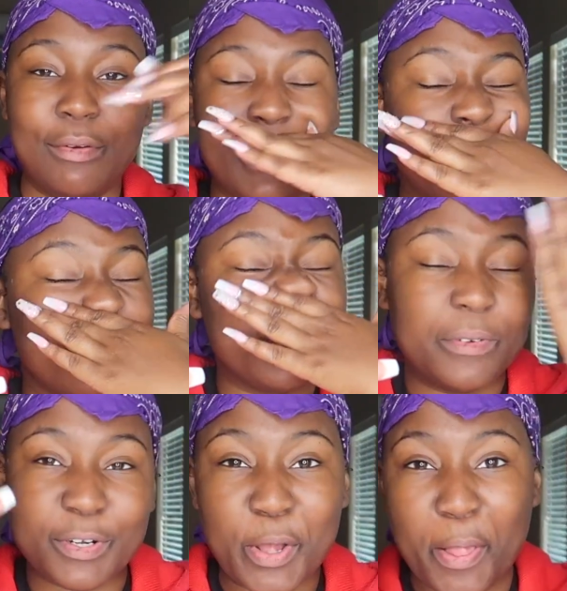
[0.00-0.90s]
whatever you
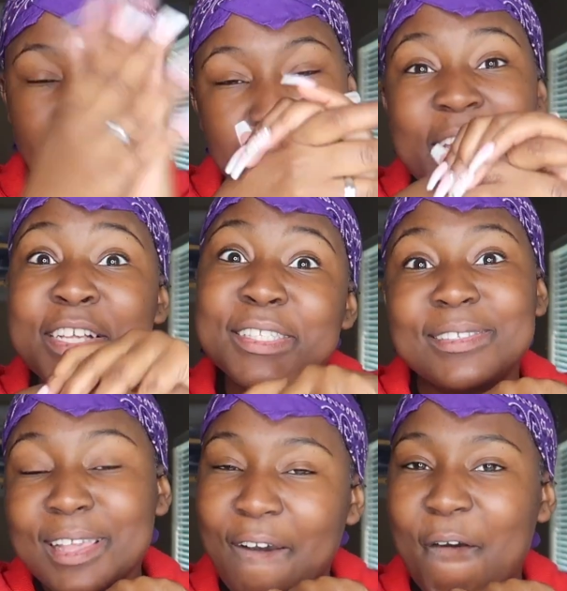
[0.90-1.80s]
wanna call it.
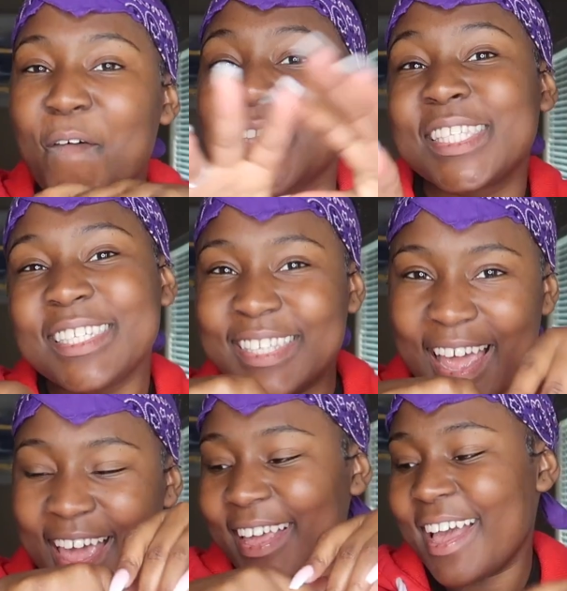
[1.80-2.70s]
So
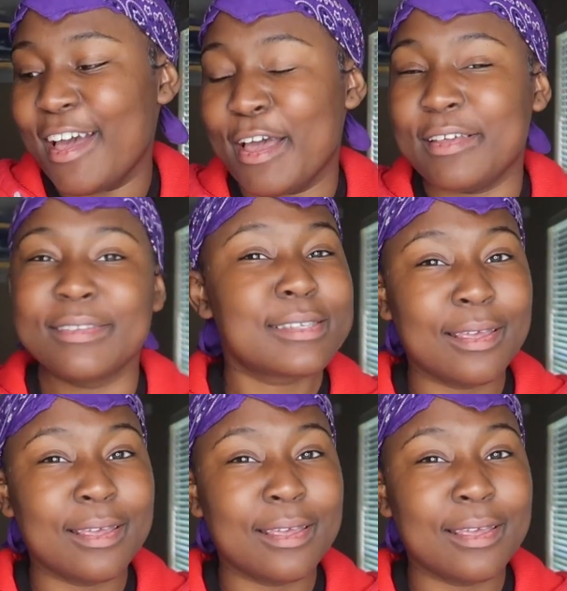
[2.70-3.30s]
today guys,